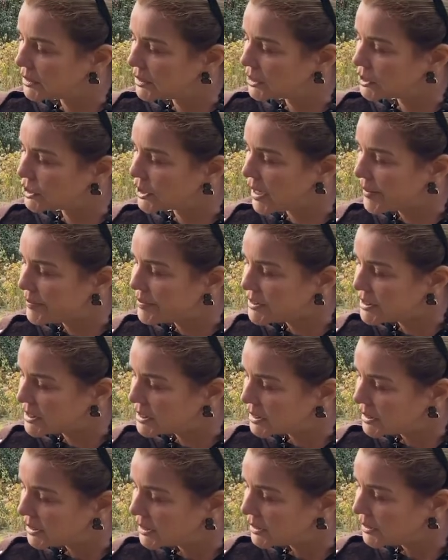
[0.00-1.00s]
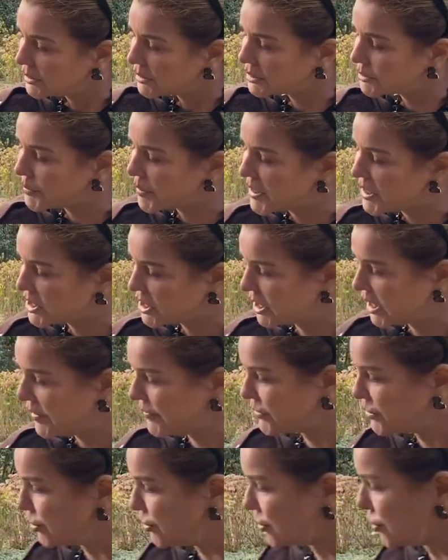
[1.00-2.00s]
shaped spinach
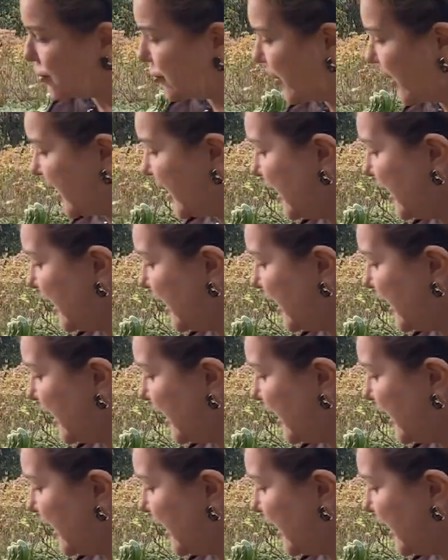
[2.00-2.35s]
leaves do the trick